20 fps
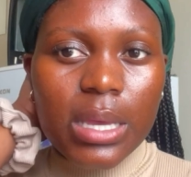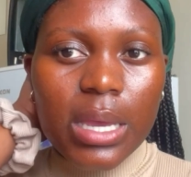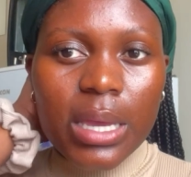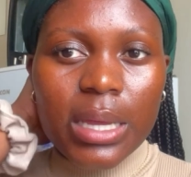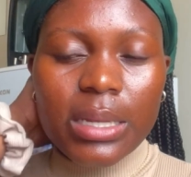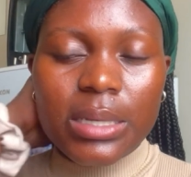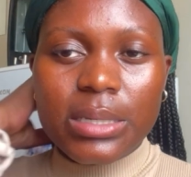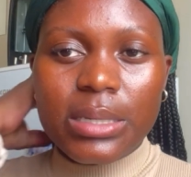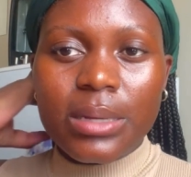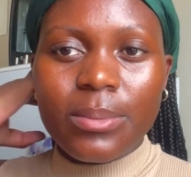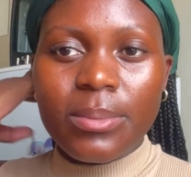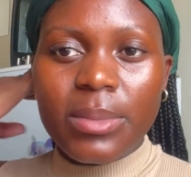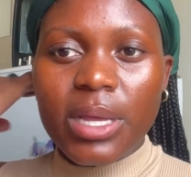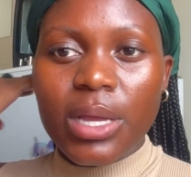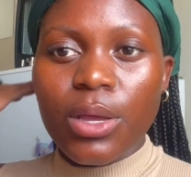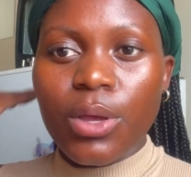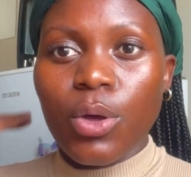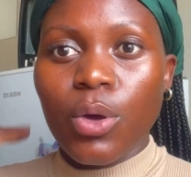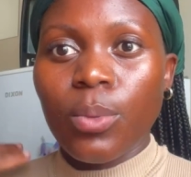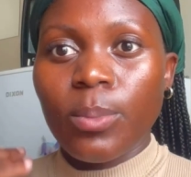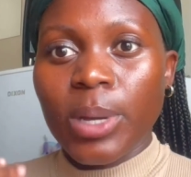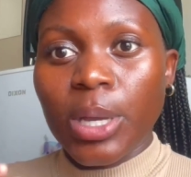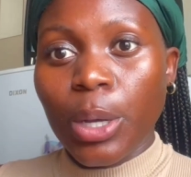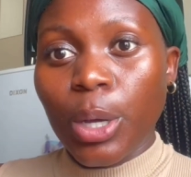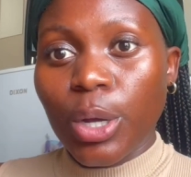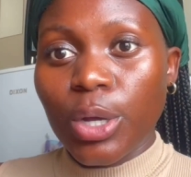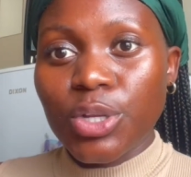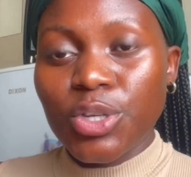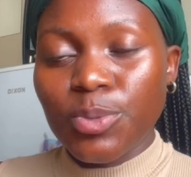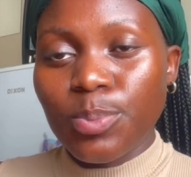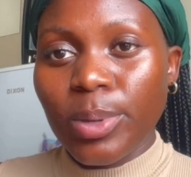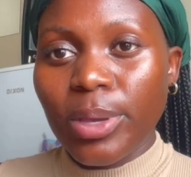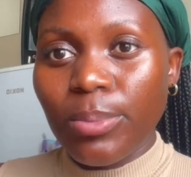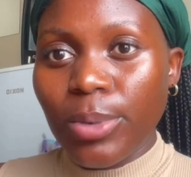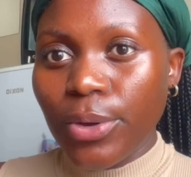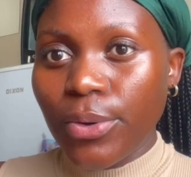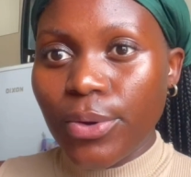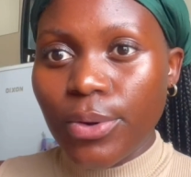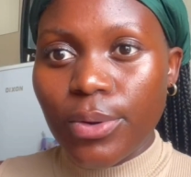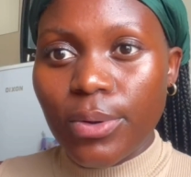And I'm like, oh my gosh, baby
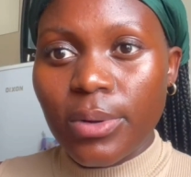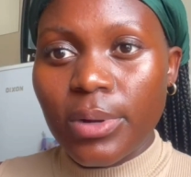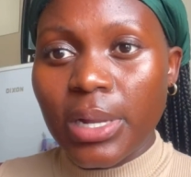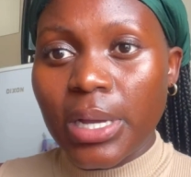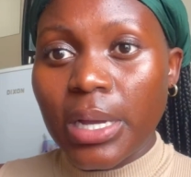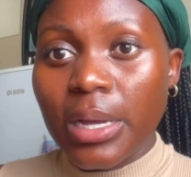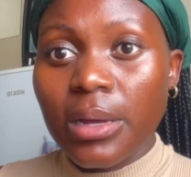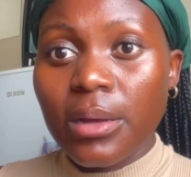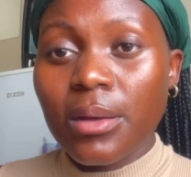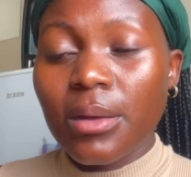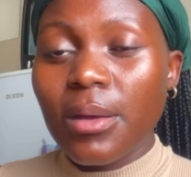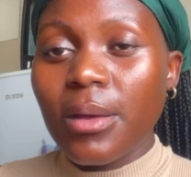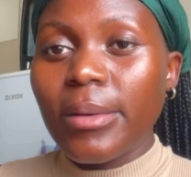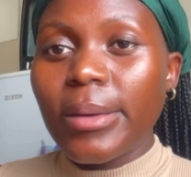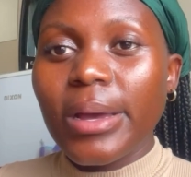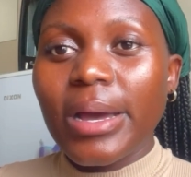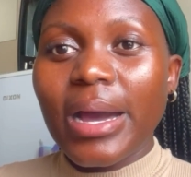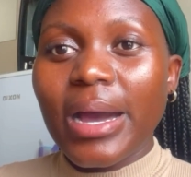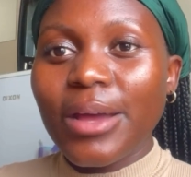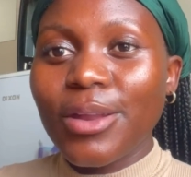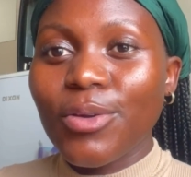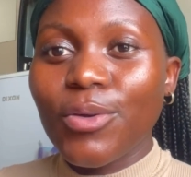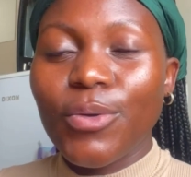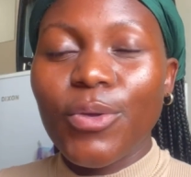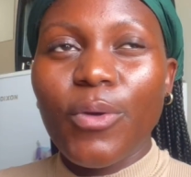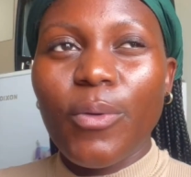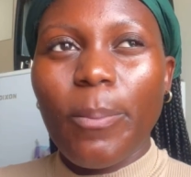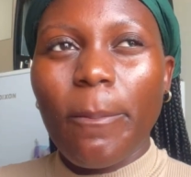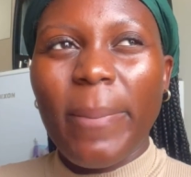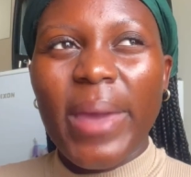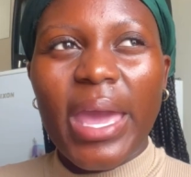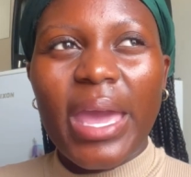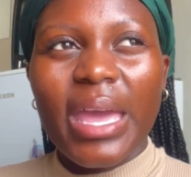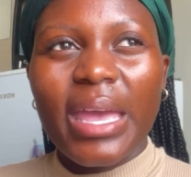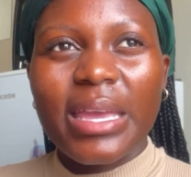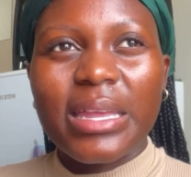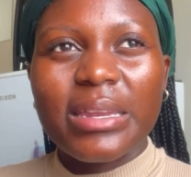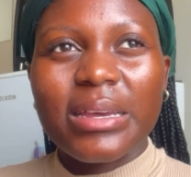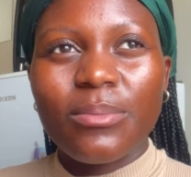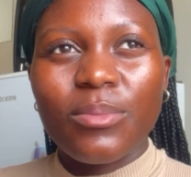girl, like, I know your
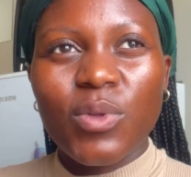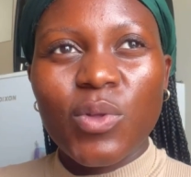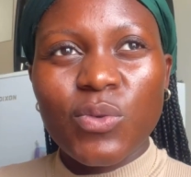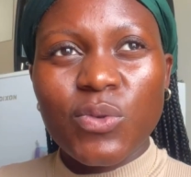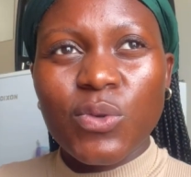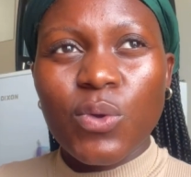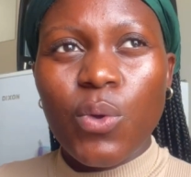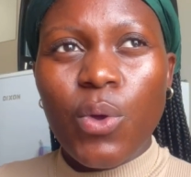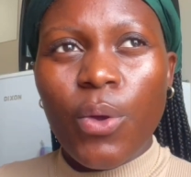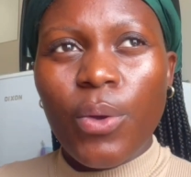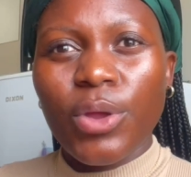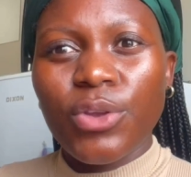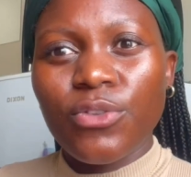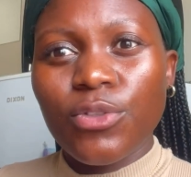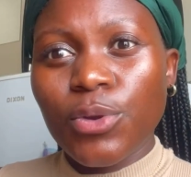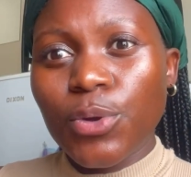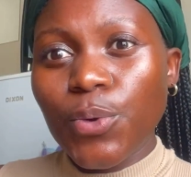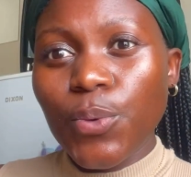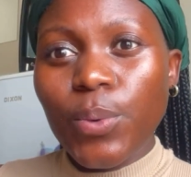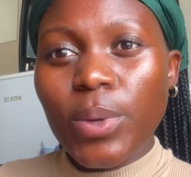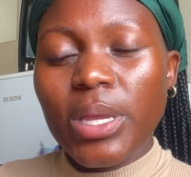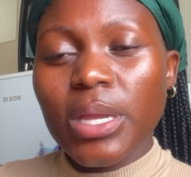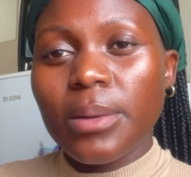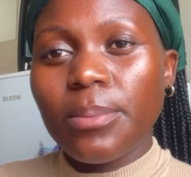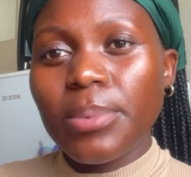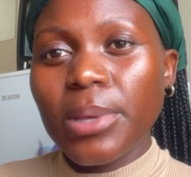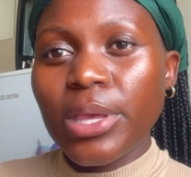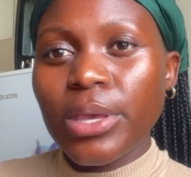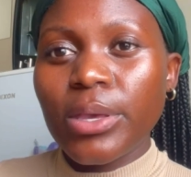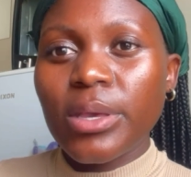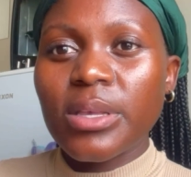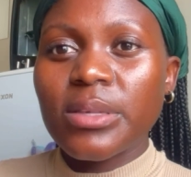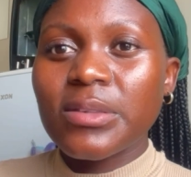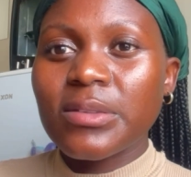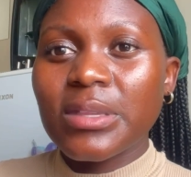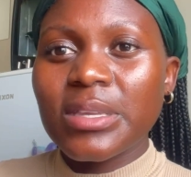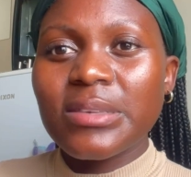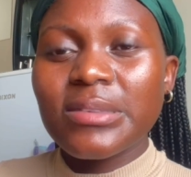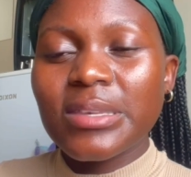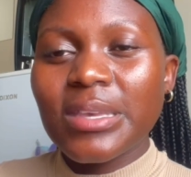pain. I'm also going through it, because
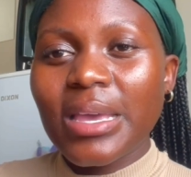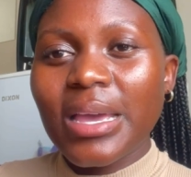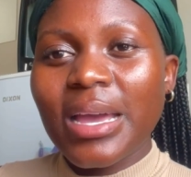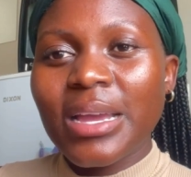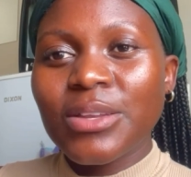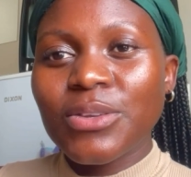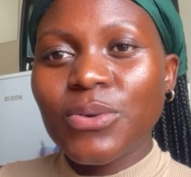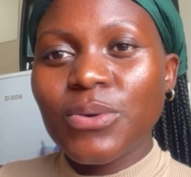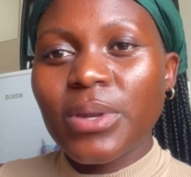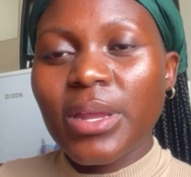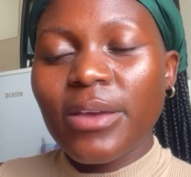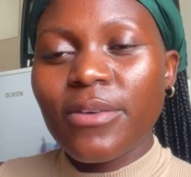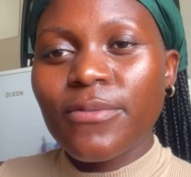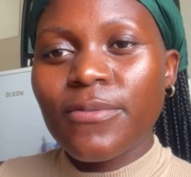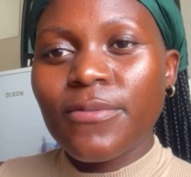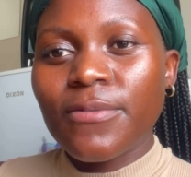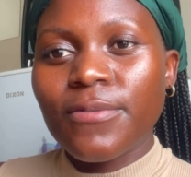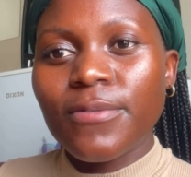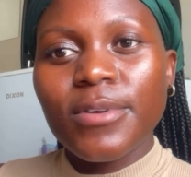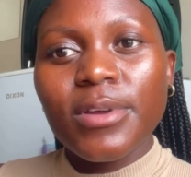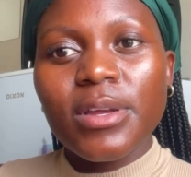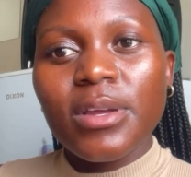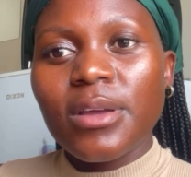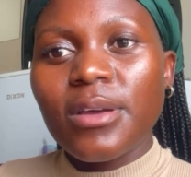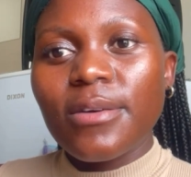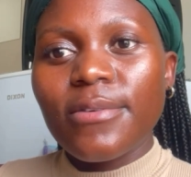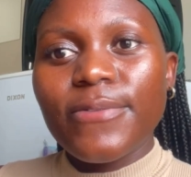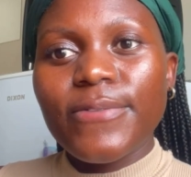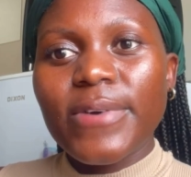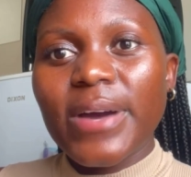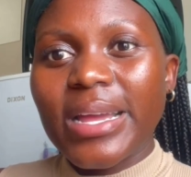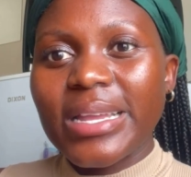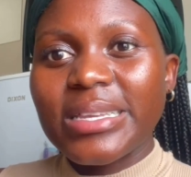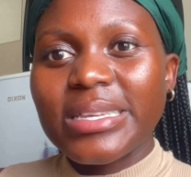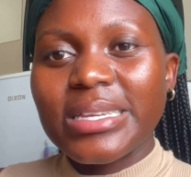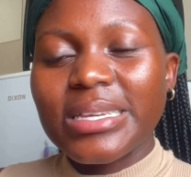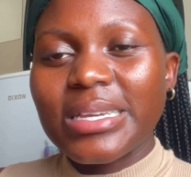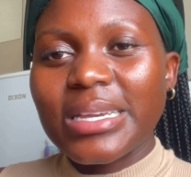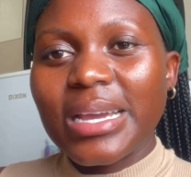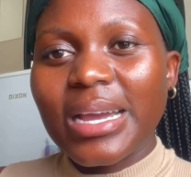this year I don't have
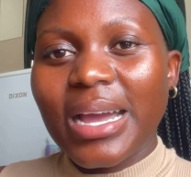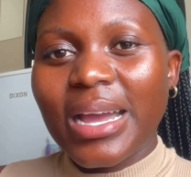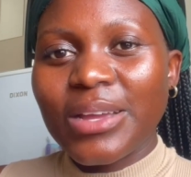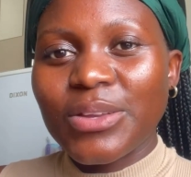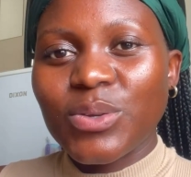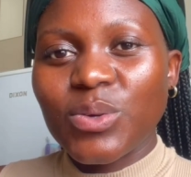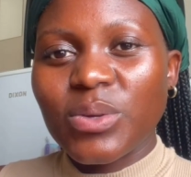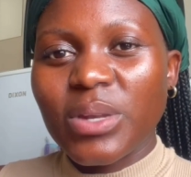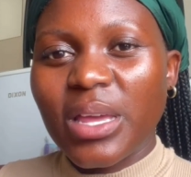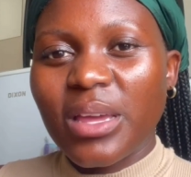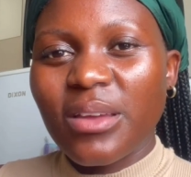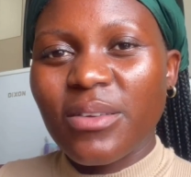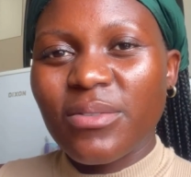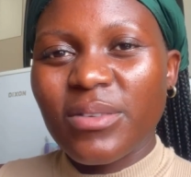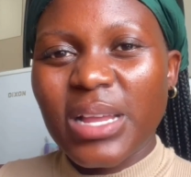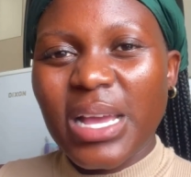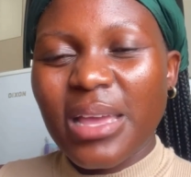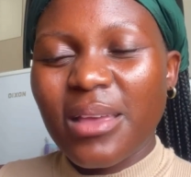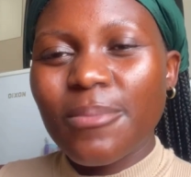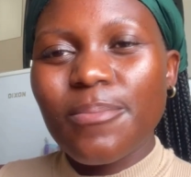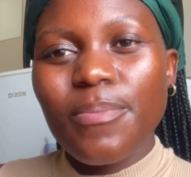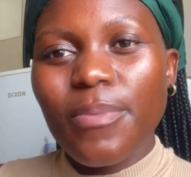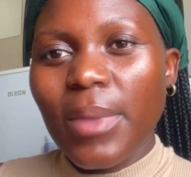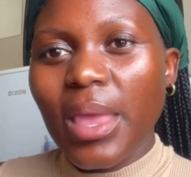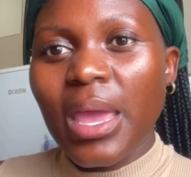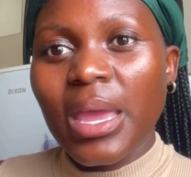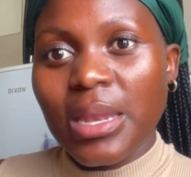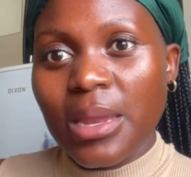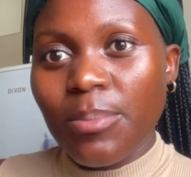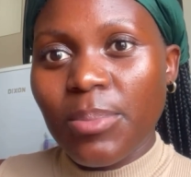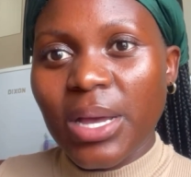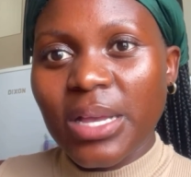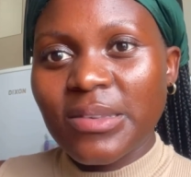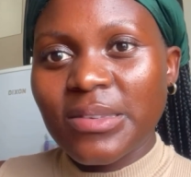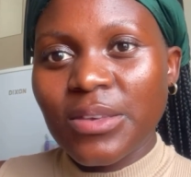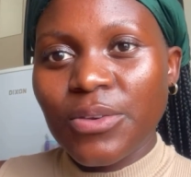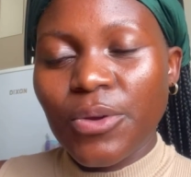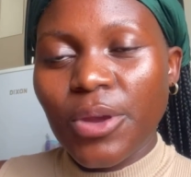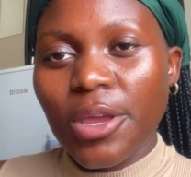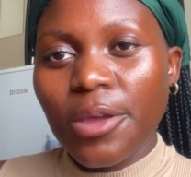funding, I don't have like any
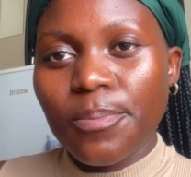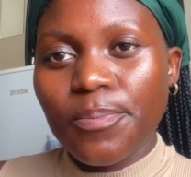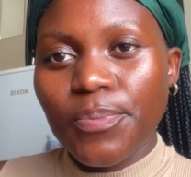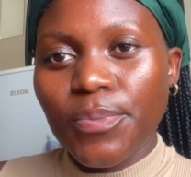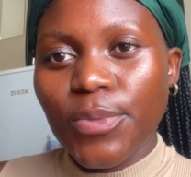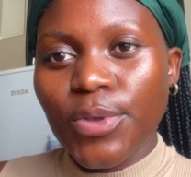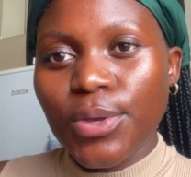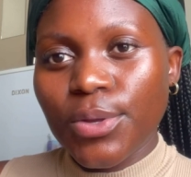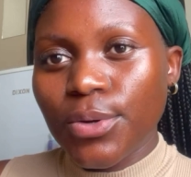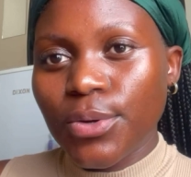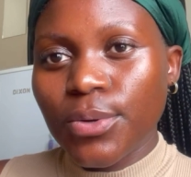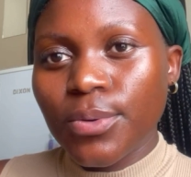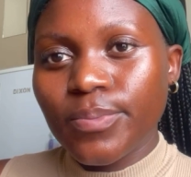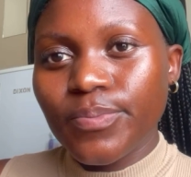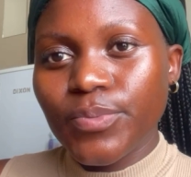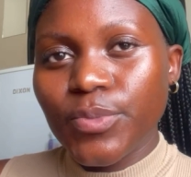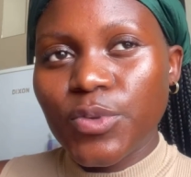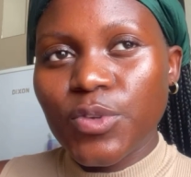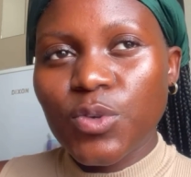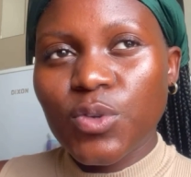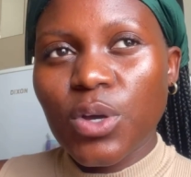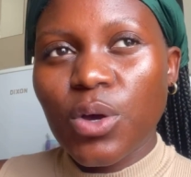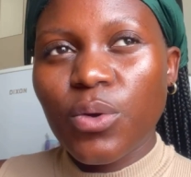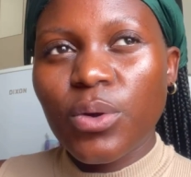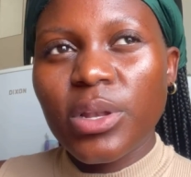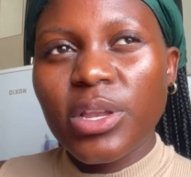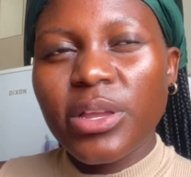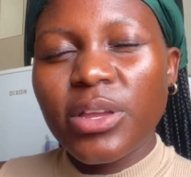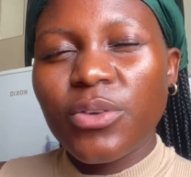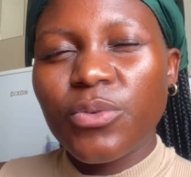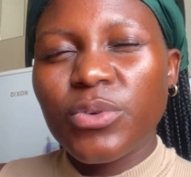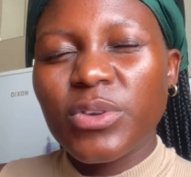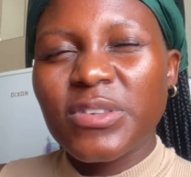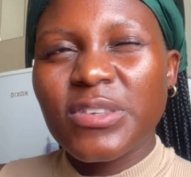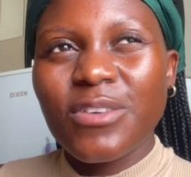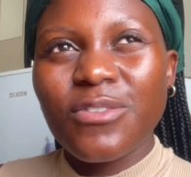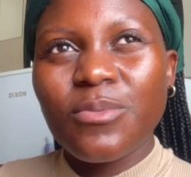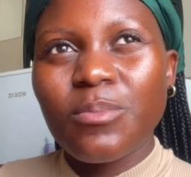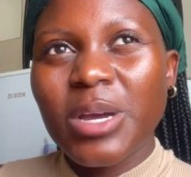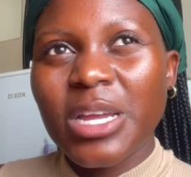bursary, you know, so I only
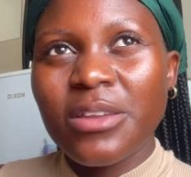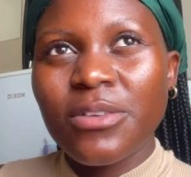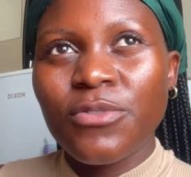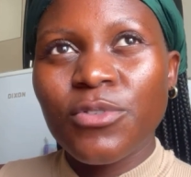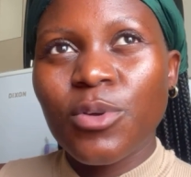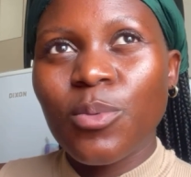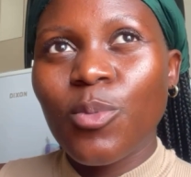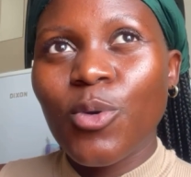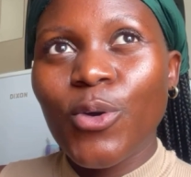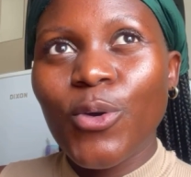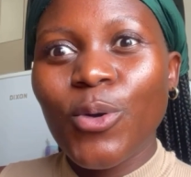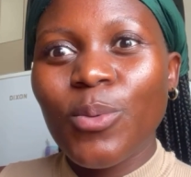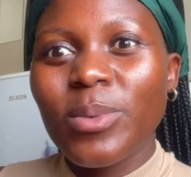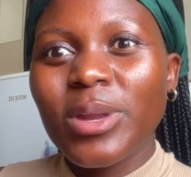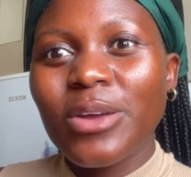receive money from home.